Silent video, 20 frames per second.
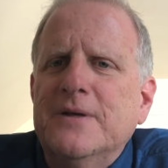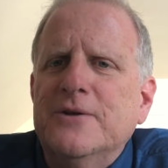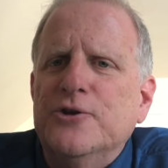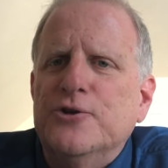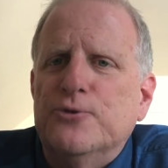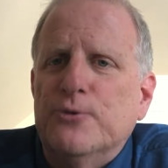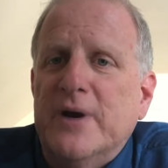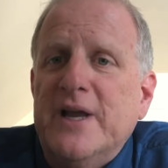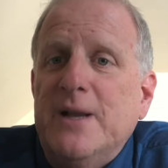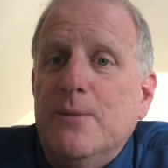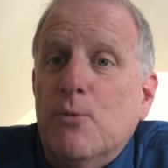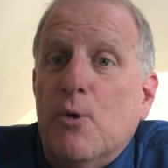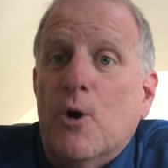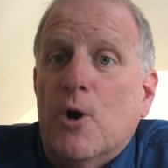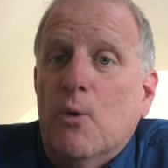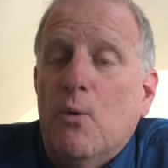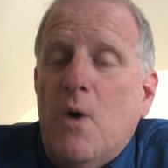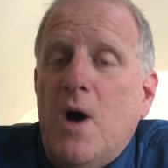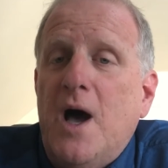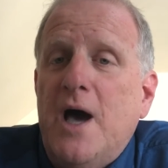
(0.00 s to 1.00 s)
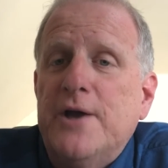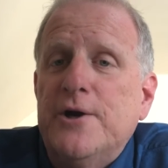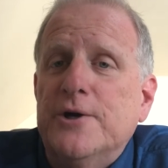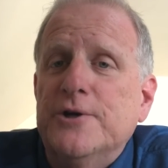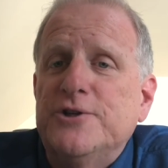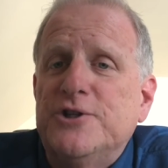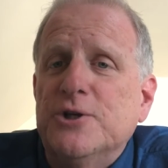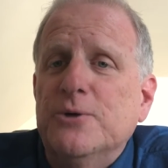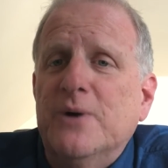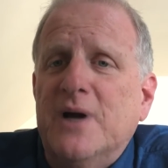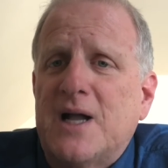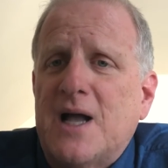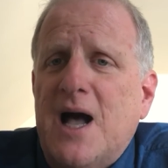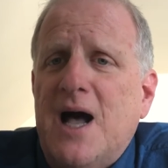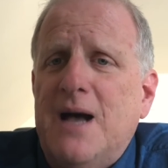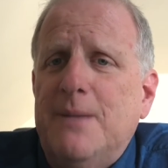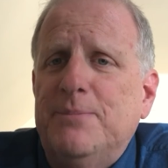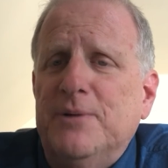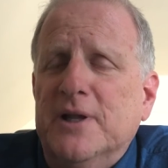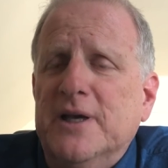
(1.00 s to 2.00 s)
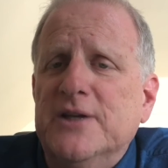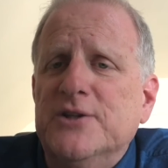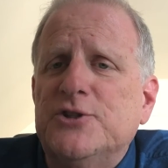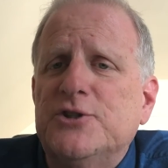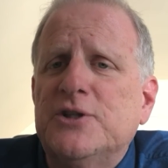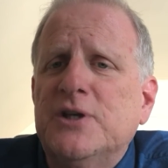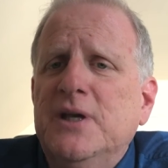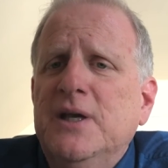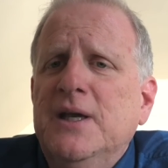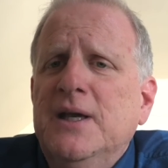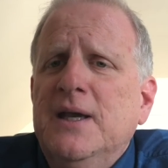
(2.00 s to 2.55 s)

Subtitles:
drink more water to accomplish.